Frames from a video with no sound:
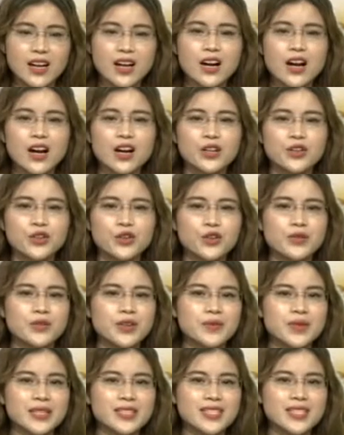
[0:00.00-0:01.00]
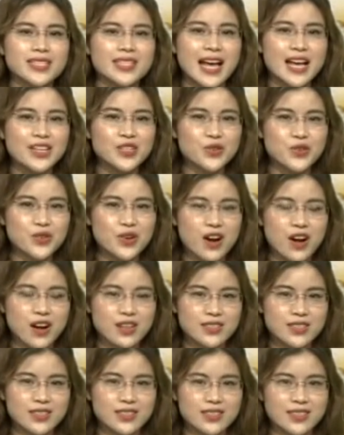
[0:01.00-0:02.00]
a group of international
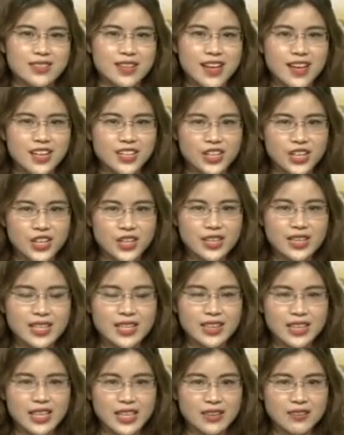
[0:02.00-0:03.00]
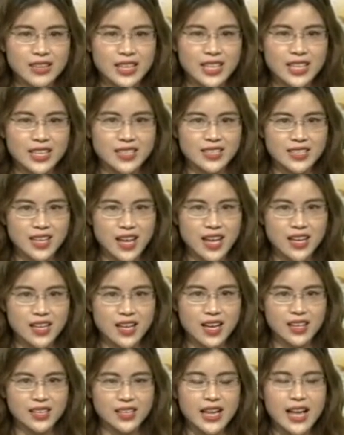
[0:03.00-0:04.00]
artists currently living in Da
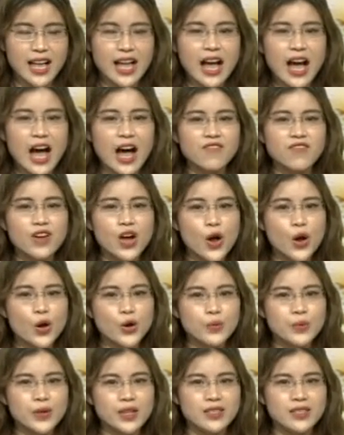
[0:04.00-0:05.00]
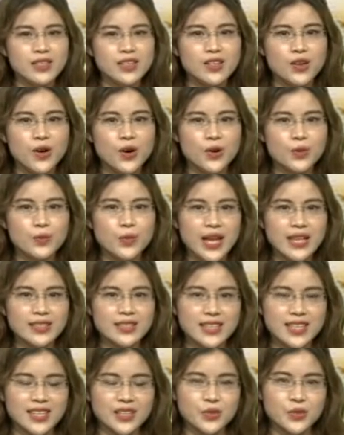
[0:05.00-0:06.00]
Nang have opened an
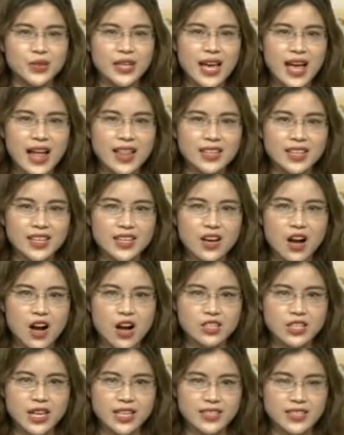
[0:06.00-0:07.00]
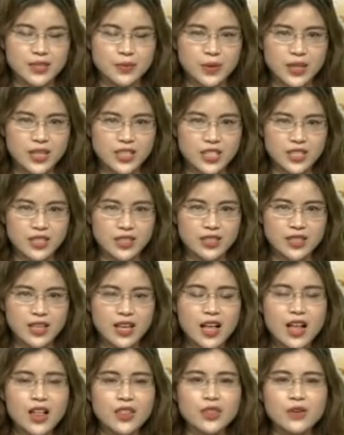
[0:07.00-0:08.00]
romantic reality art exhibition,
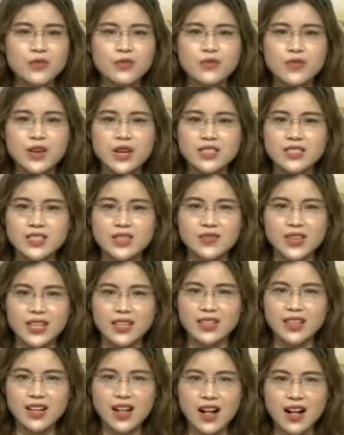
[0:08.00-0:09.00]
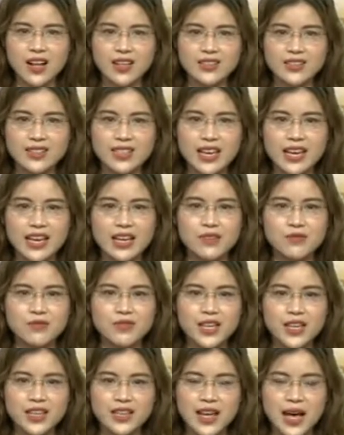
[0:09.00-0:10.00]
the first of its kind in
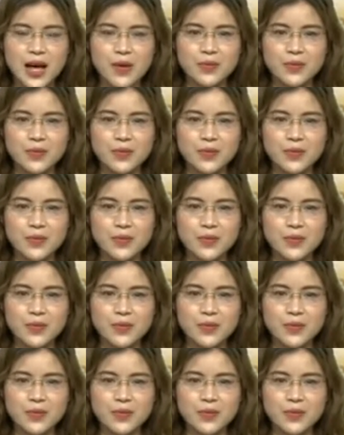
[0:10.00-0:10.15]
Vietnam